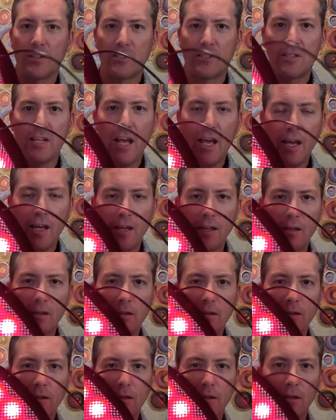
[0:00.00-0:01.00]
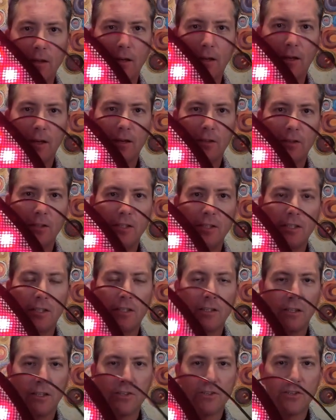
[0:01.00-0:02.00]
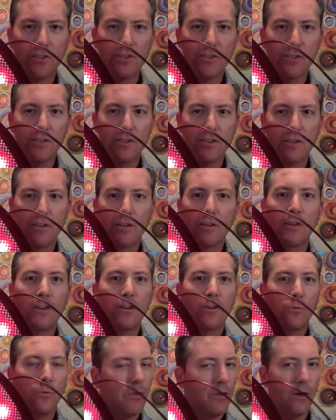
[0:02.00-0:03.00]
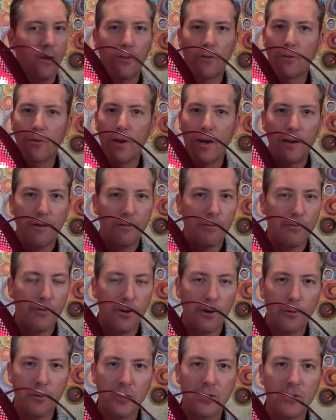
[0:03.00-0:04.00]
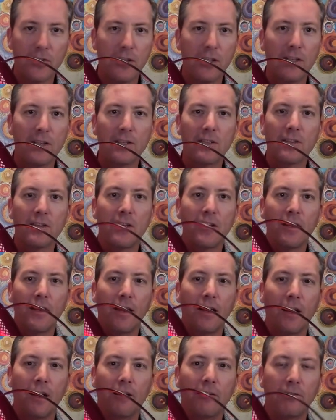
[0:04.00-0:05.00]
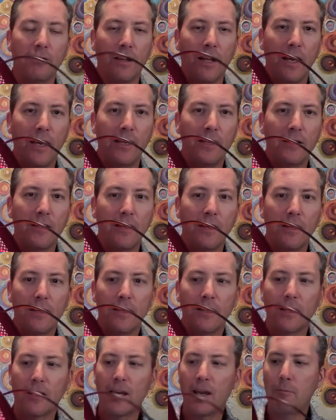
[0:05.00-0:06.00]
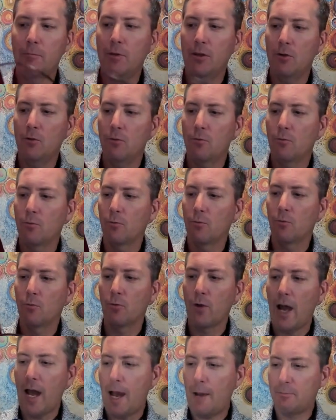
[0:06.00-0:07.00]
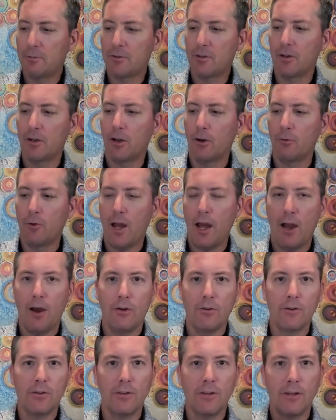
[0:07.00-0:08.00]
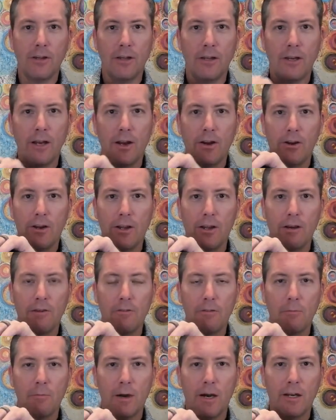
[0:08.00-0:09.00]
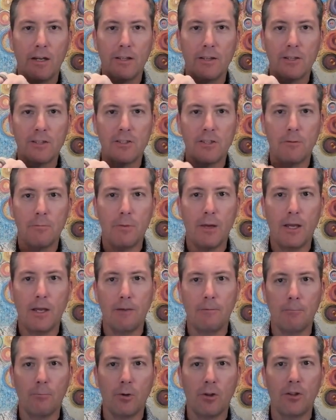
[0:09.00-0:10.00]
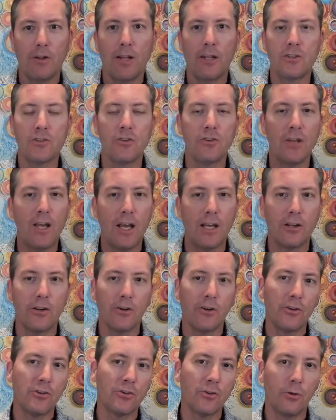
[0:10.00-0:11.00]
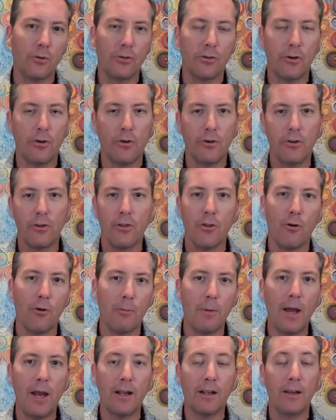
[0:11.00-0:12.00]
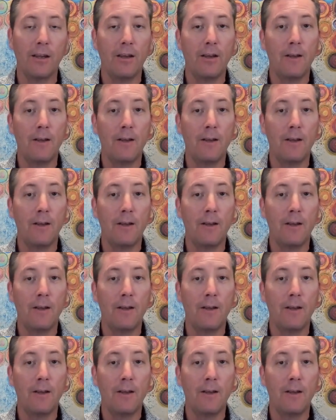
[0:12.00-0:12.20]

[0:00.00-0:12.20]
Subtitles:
10 LED clusters with all the right frequencies of light that can be wrapped around an area of the body that's in pain, whether that's your neck or your shoulder or your lower back.